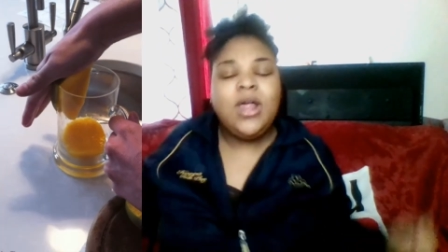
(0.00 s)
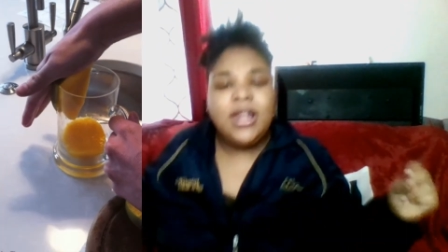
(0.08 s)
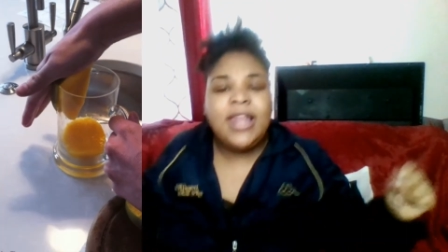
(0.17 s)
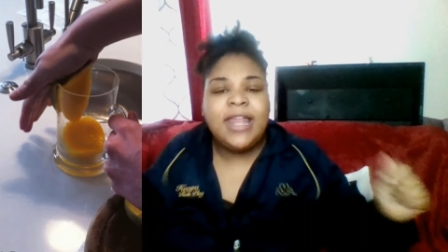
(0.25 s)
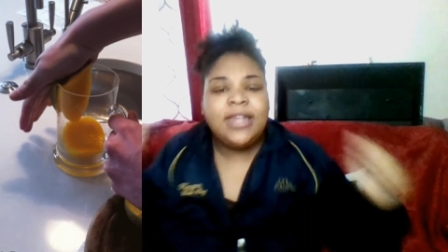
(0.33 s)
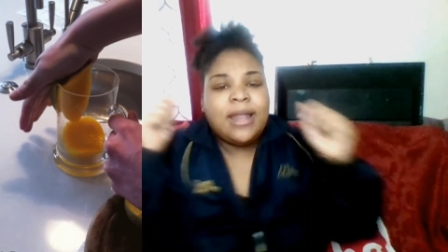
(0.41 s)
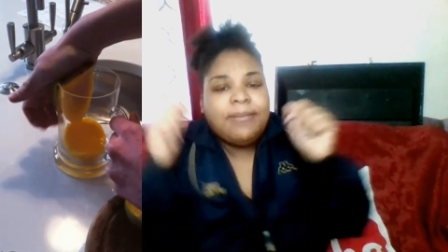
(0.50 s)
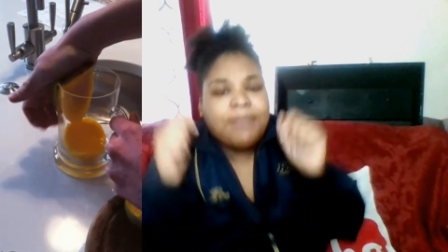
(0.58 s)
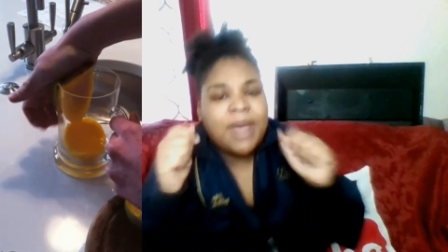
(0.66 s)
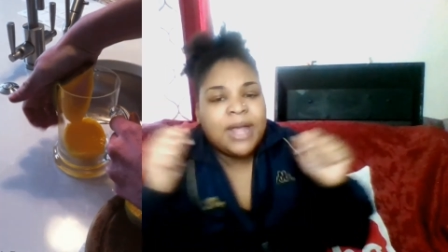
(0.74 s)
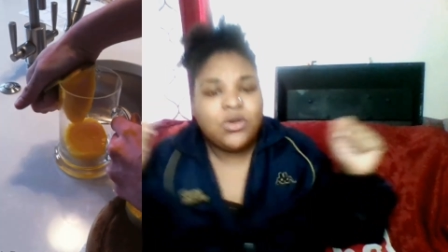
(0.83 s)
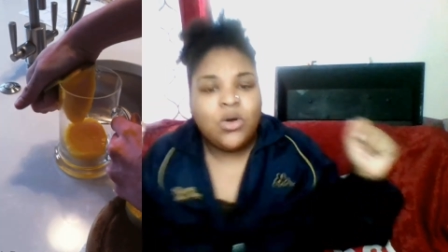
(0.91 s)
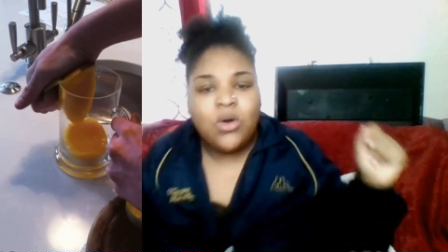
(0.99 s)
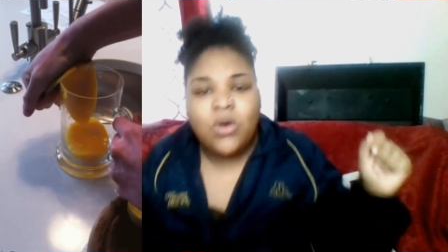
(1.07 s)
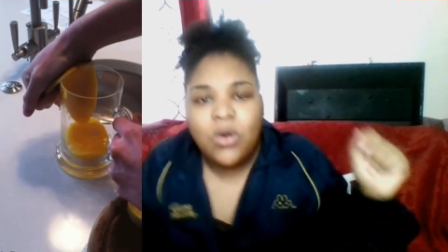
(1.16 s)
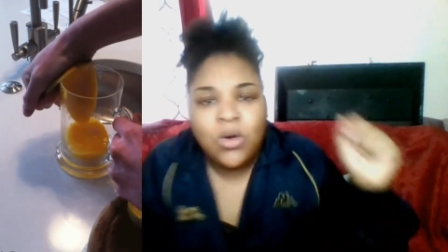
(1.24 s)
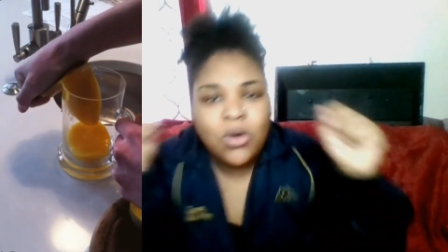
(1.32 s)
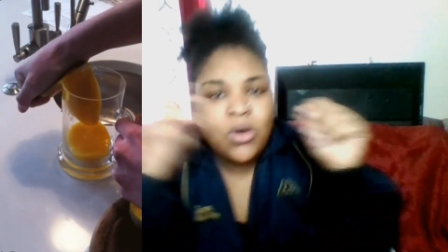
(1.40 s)
Let that man
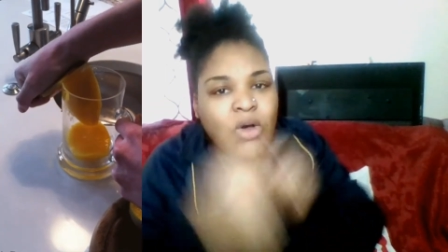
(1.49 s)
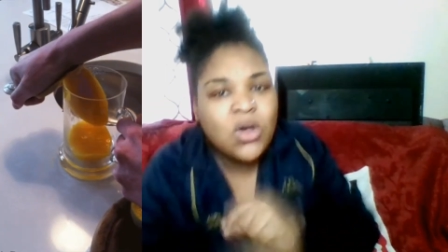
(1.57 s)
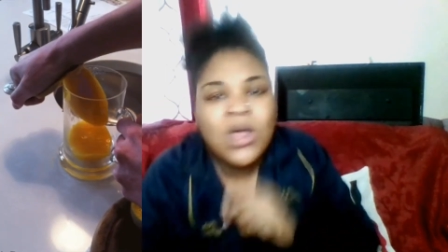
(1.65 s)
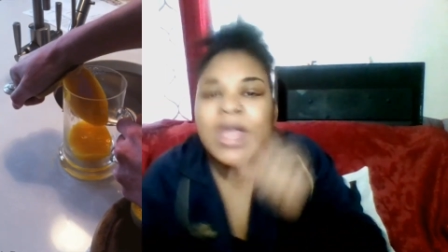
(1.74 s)
go.